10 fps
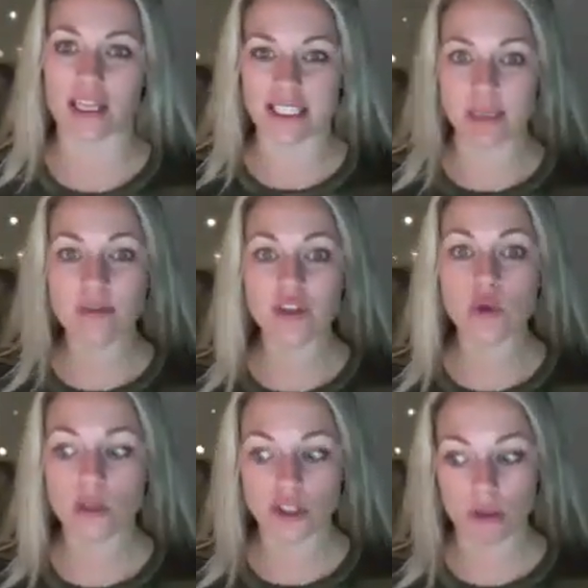And some of you
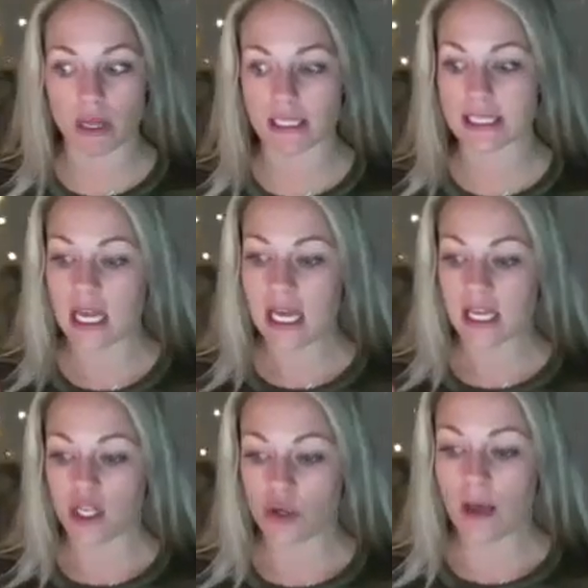will do this.
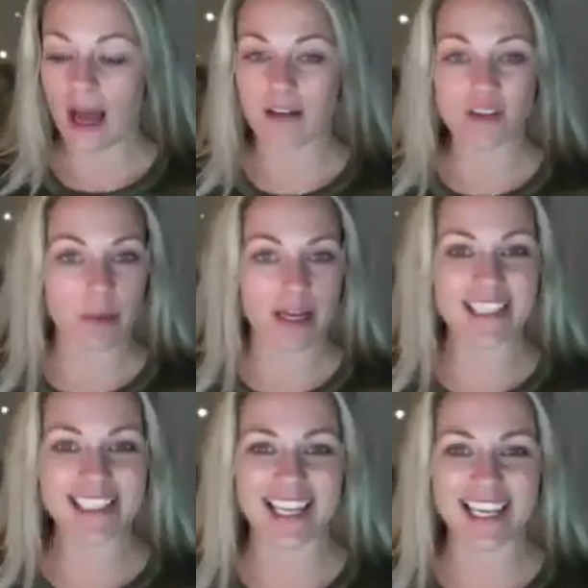You have
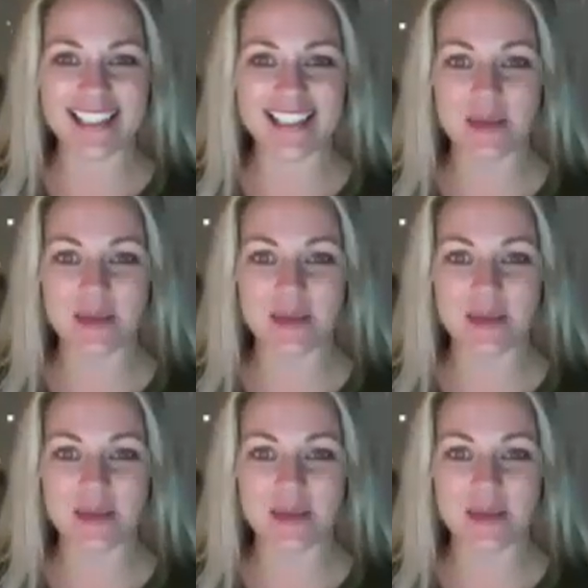committed to this.